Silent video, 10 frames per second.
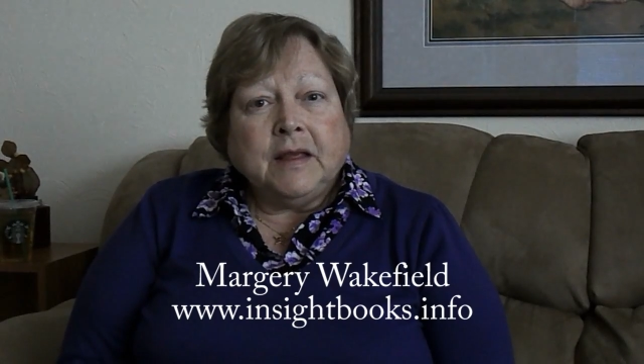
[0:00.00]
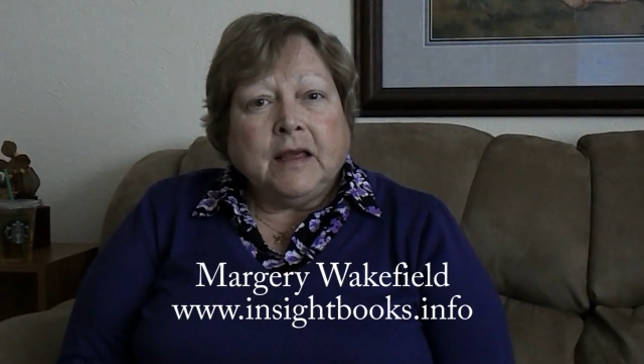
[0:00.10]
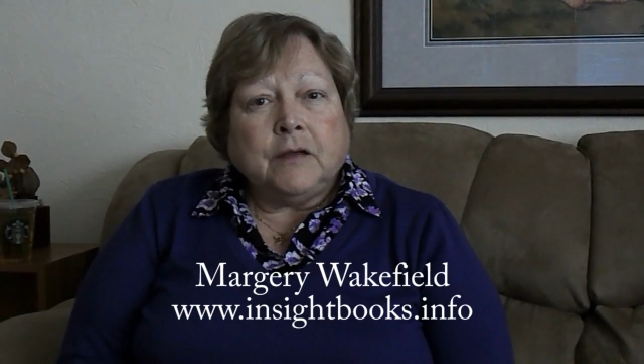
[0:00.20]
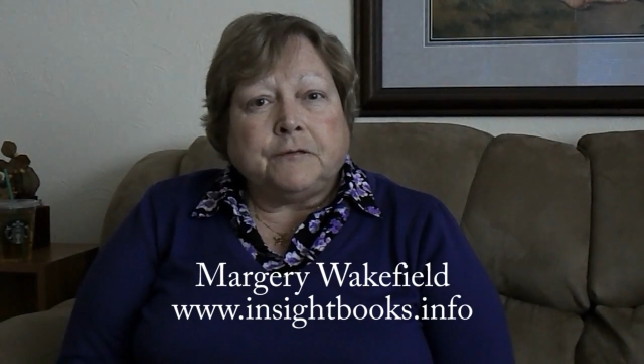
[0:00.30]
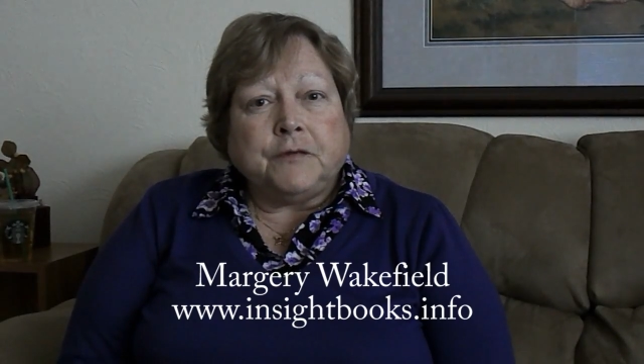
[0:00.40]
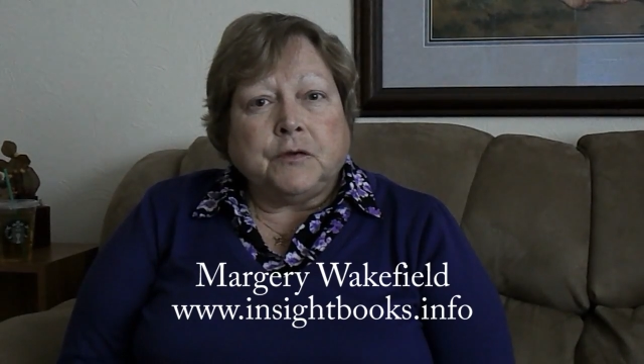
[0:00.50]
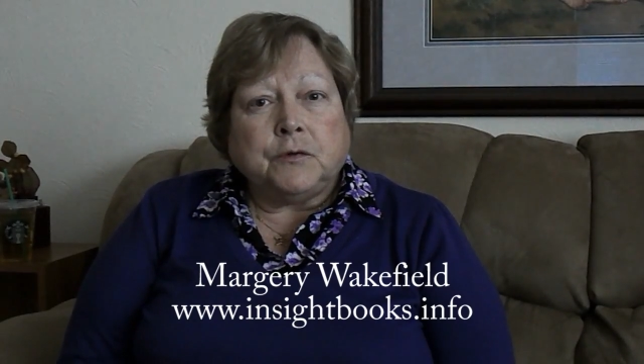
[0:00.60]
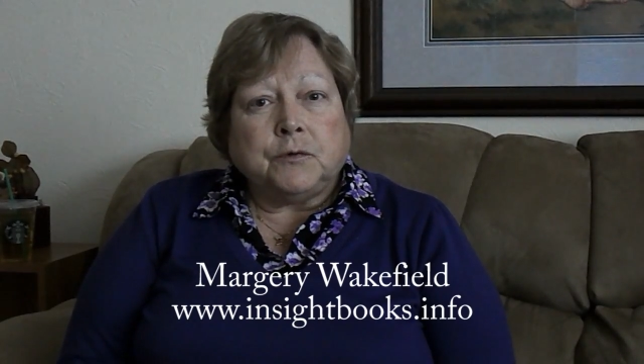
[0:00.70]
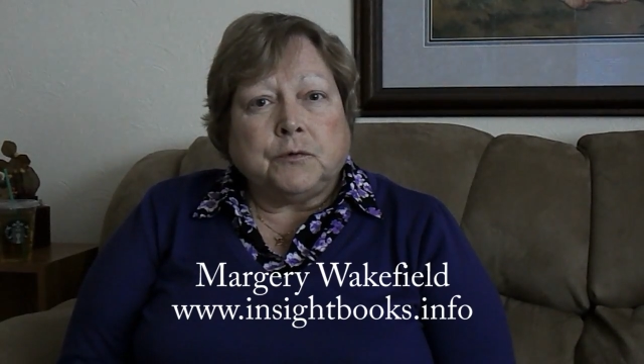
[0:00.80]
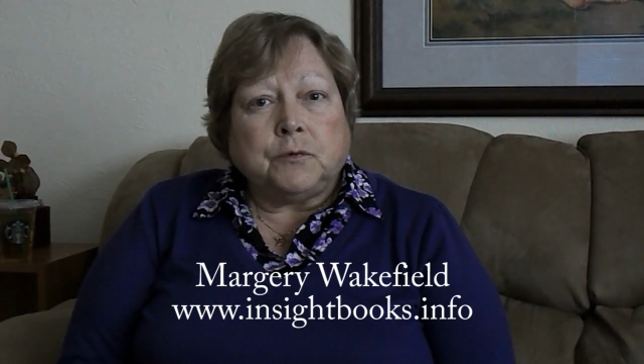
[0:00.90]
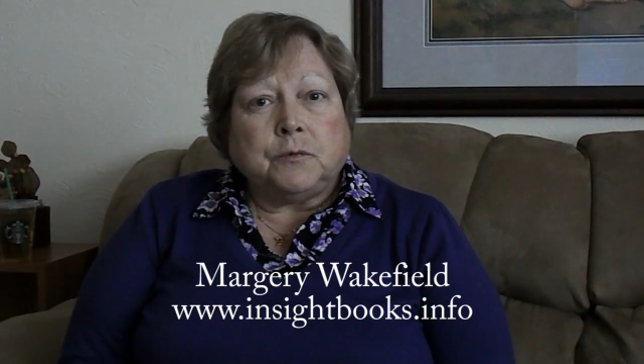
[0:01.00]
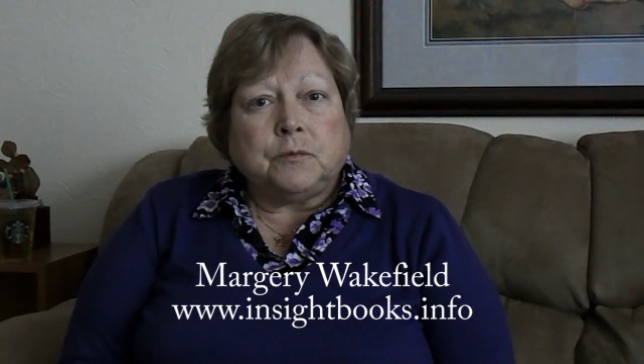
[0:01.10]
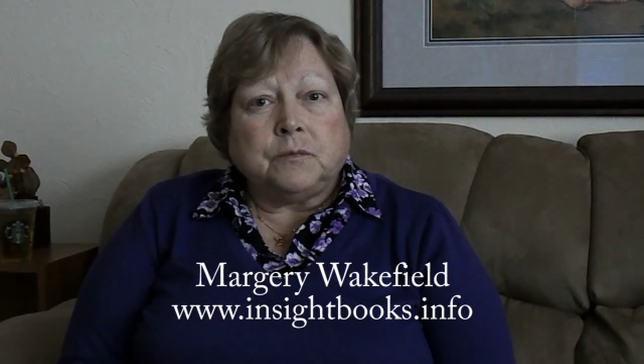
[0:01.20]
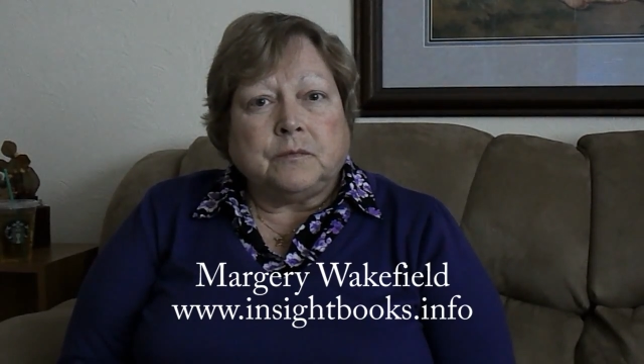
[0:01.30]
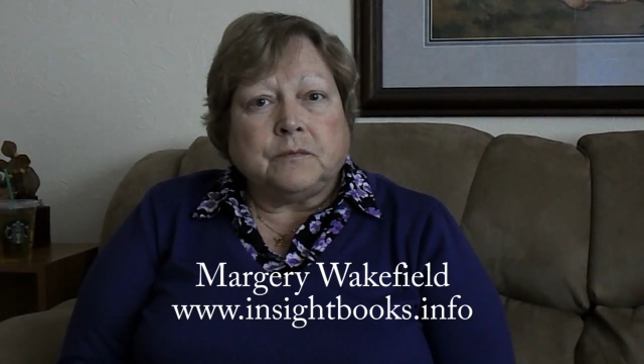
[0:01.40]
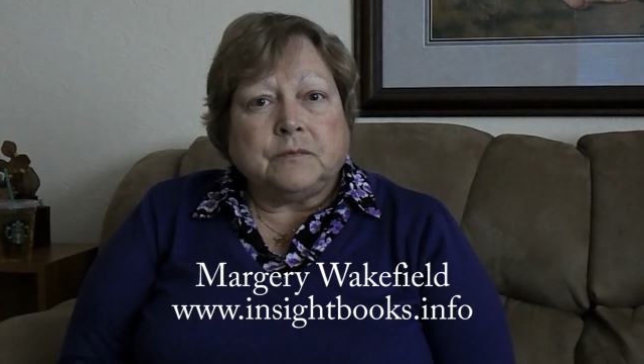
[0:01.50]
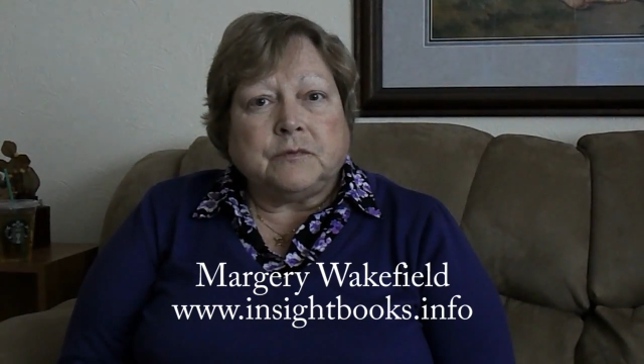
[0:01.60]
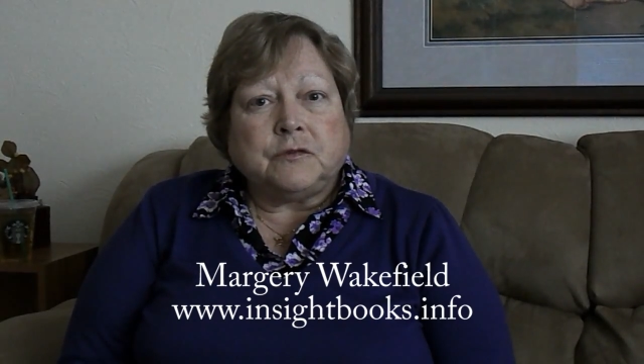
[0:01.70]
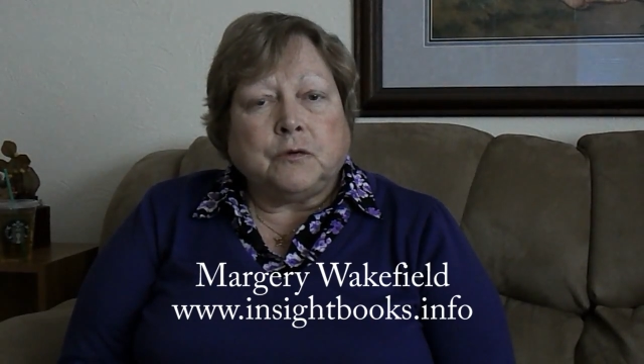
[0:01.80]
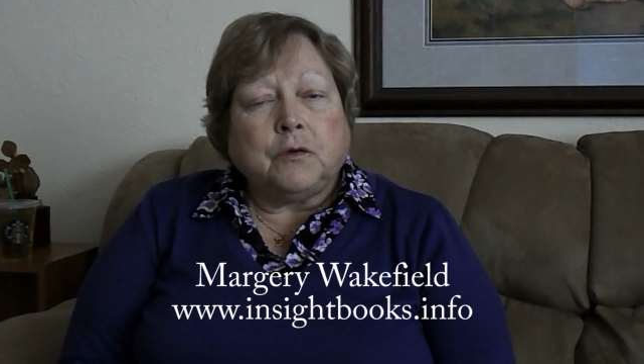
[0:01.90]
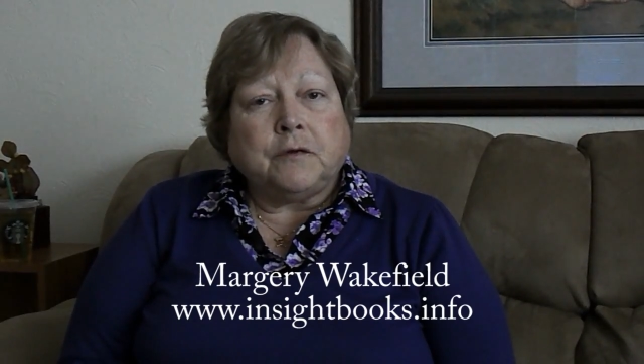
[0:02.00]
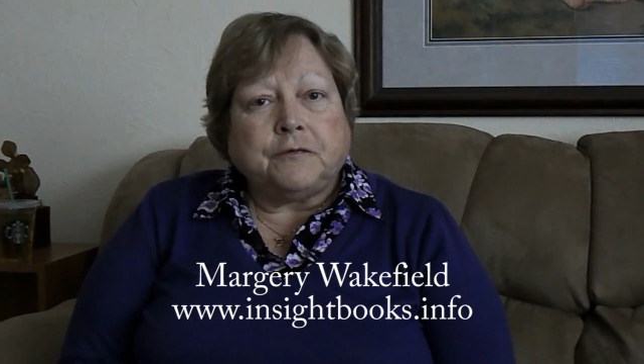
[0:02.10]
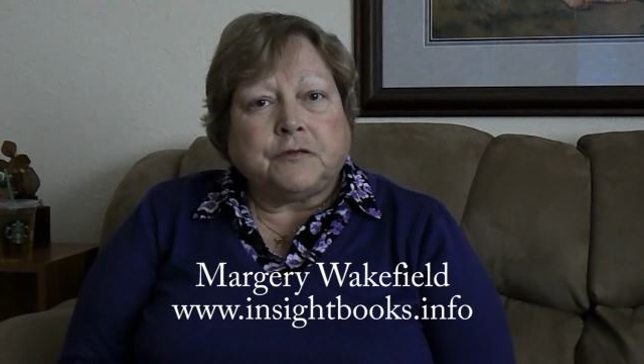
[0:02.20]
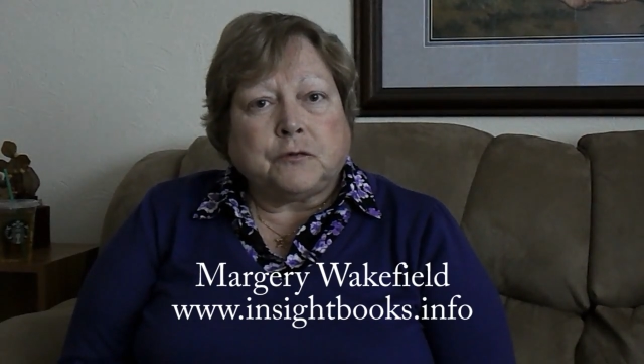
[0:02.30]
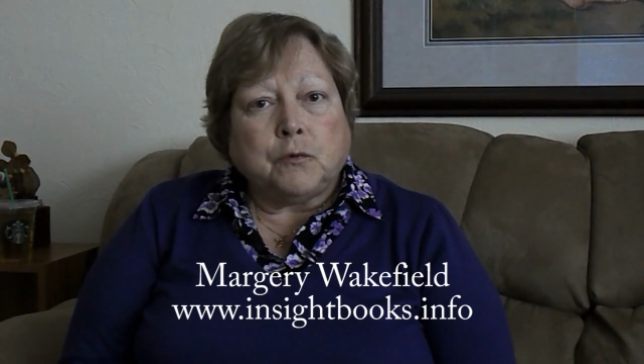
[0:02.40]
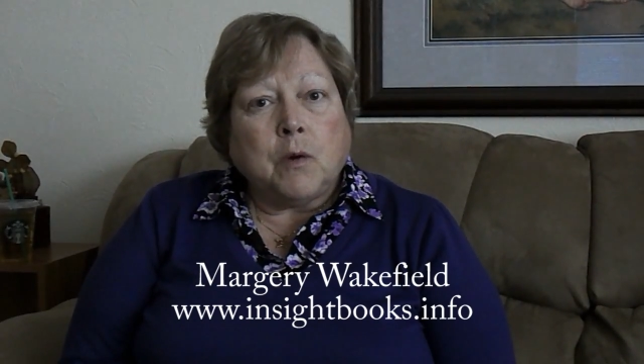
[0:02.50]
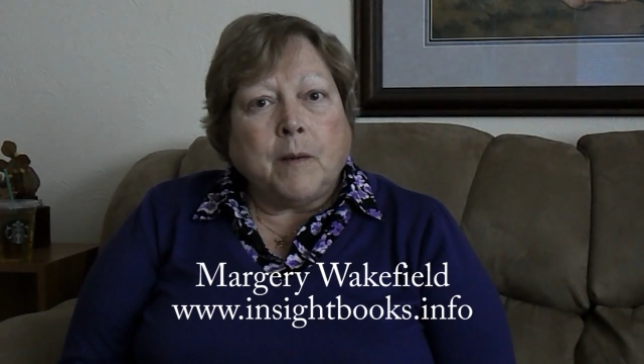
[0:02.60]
if you sort of screw